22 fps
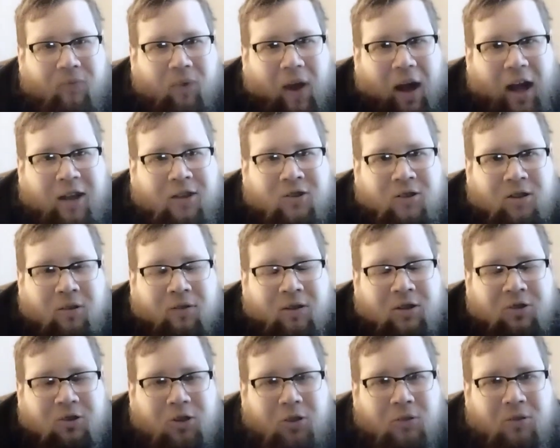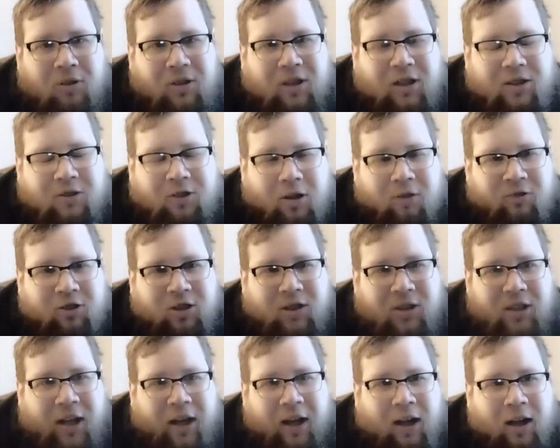And so they're doing this over a
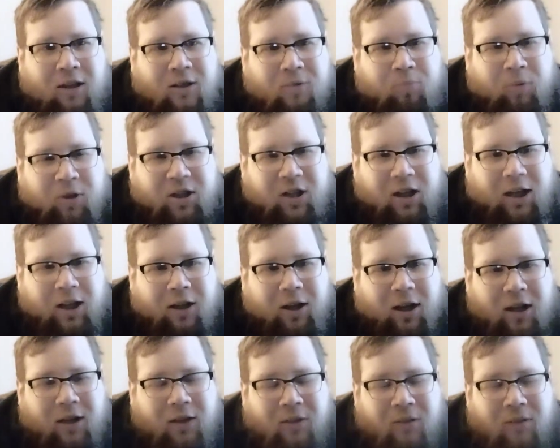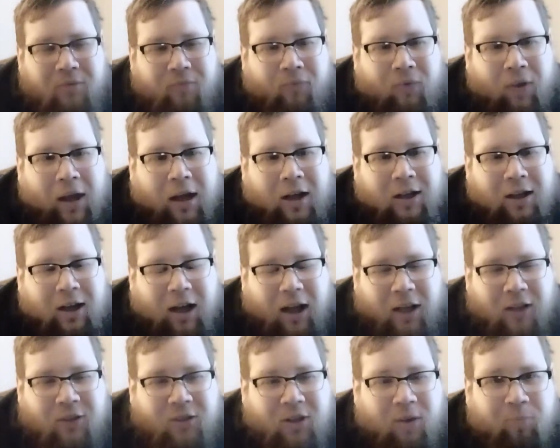seance, but Nina
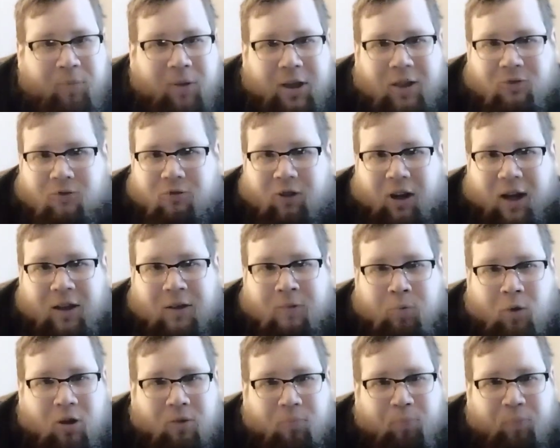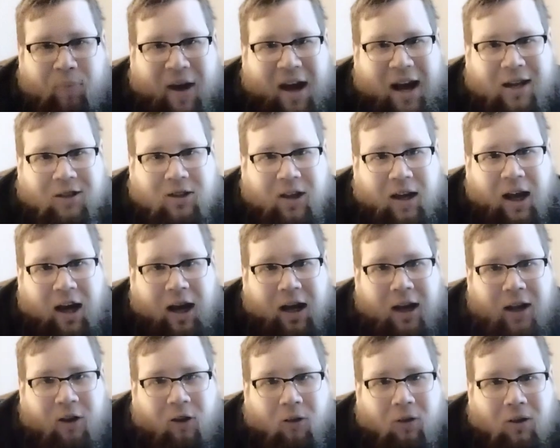ends up getting transported back to
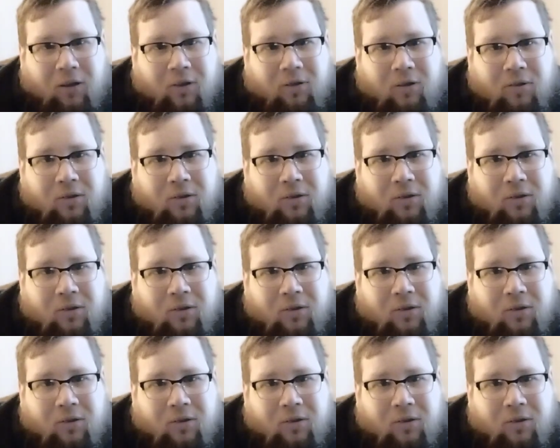hell.